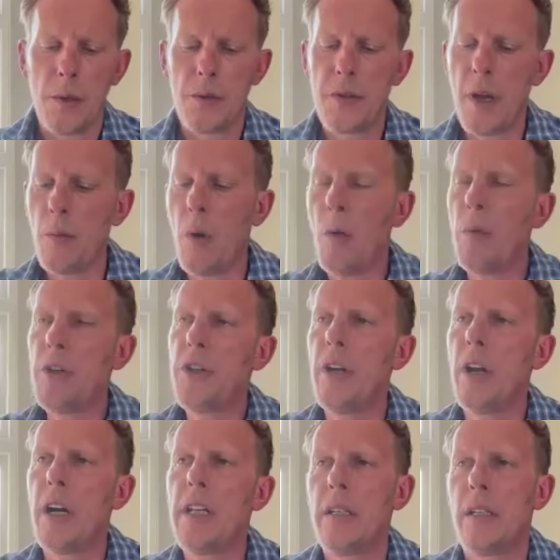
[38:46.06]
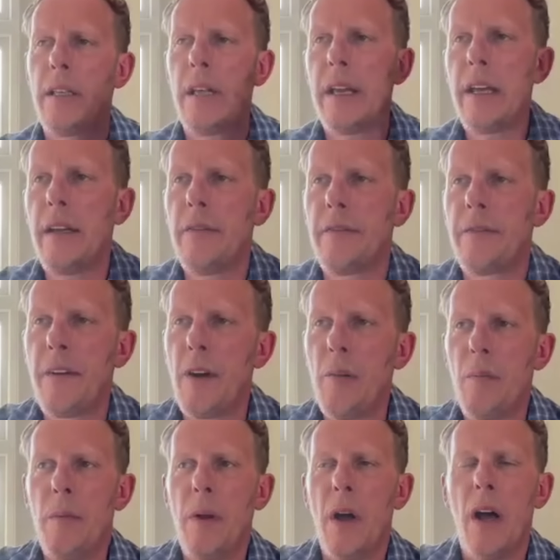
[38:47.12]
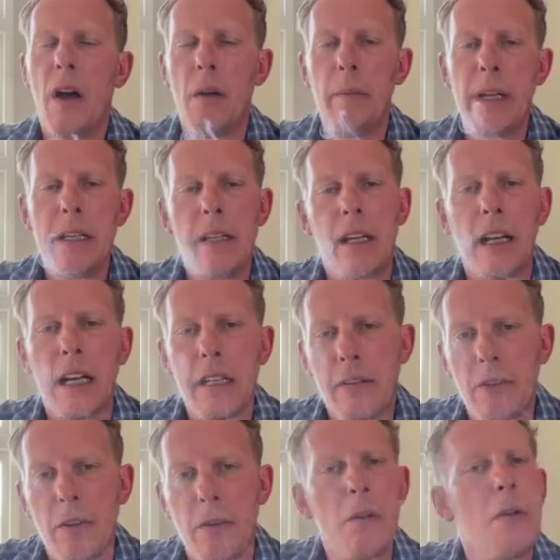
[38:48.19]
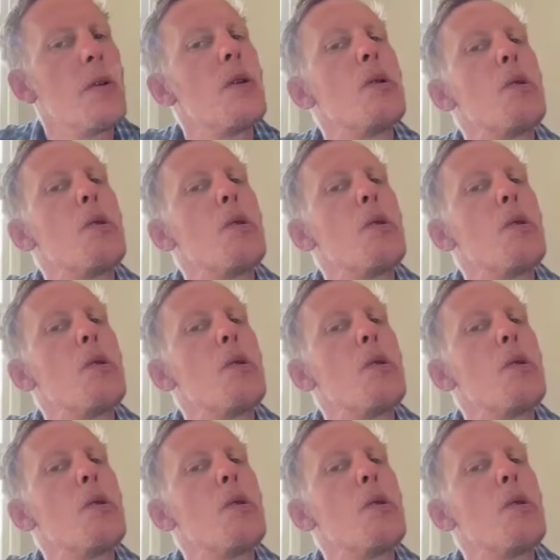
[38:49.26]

So what would you like to see from our meeting later on?